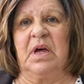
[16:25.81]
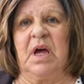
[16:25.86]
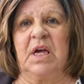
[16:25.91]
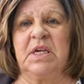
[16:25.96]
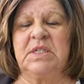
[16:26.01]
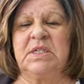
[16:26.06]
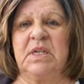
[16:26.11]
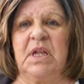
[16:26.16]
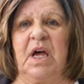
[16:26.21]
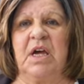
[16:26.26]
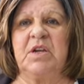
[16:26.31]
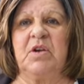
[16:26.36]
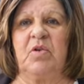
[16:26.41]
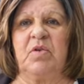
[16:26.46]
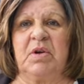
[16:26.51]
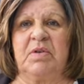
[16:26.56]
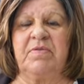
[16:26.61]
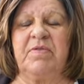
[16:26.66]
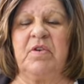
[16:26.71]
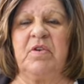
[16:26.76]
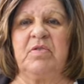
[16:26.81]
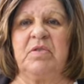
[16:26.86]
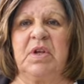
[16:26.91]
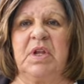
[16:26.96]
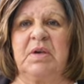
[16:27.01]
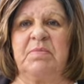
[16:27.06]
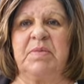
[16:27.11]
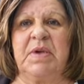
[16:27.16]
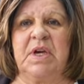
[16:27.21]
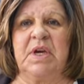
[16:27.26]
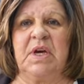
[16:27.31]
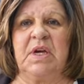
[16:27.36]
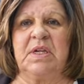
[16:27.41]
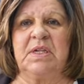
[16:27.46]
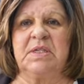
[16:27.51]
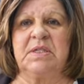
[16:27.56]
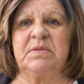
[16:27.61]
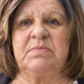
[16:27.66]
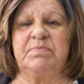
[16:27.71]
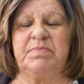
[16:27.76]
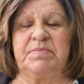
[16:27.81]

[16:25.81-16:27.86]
I, I know it fluently because,